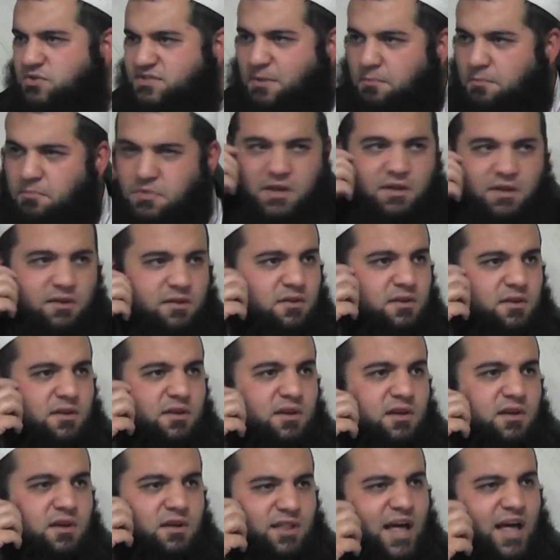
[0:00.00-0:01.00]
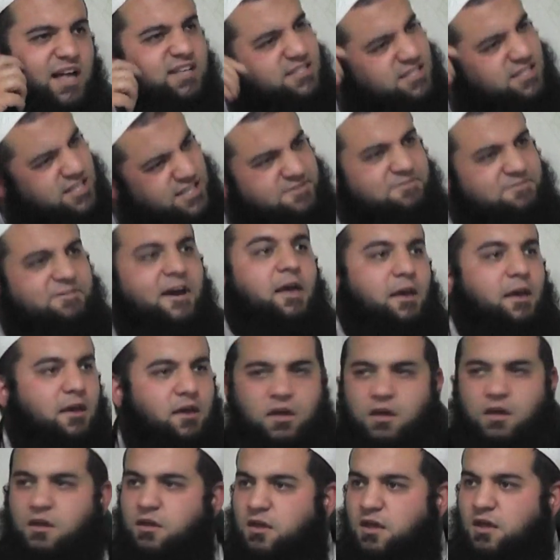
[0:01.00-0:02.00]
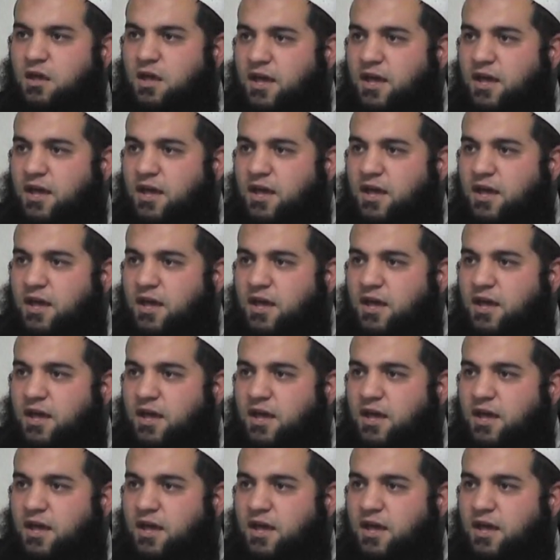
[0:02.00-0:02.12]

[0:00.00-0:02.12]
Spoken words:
or something. That's just fake.